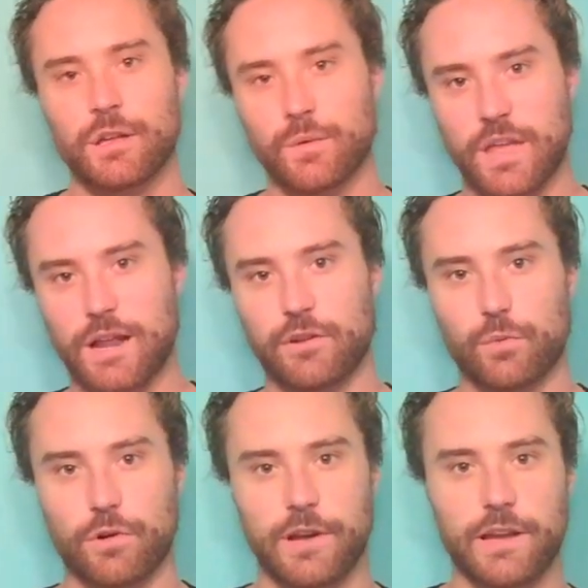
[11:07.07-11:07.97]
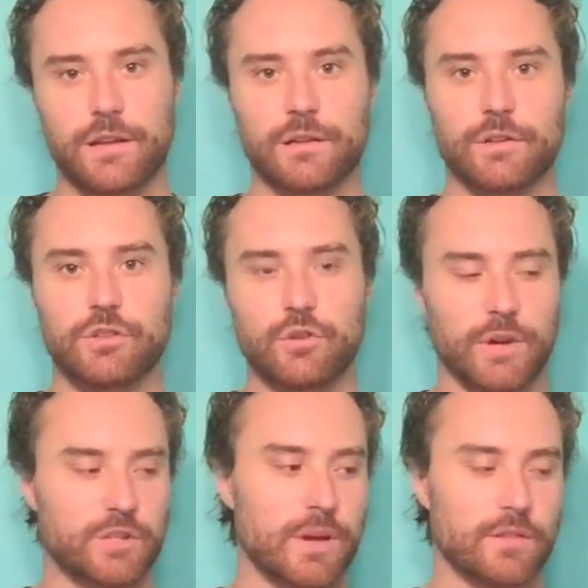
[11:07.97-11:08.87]
without having to worry too
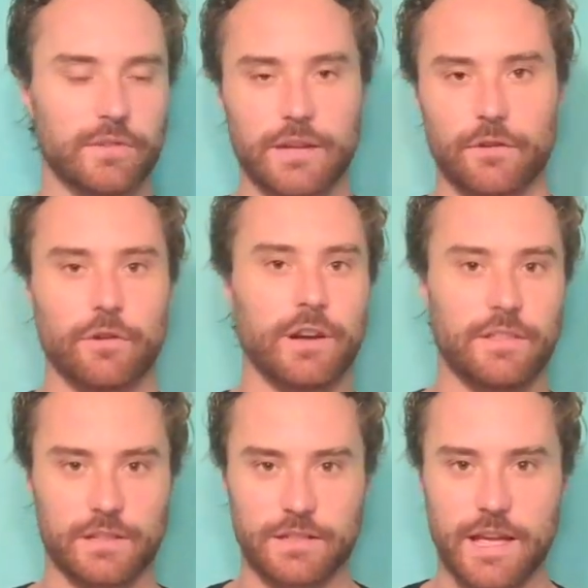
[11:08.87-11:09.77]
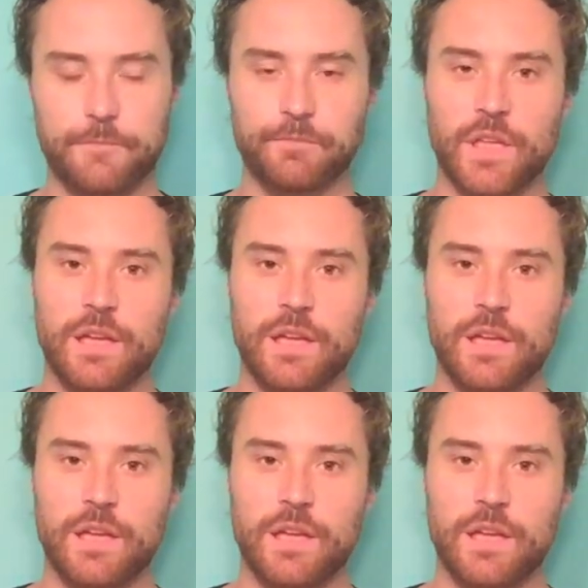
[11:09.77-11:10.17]
much about the flavor or anything like that.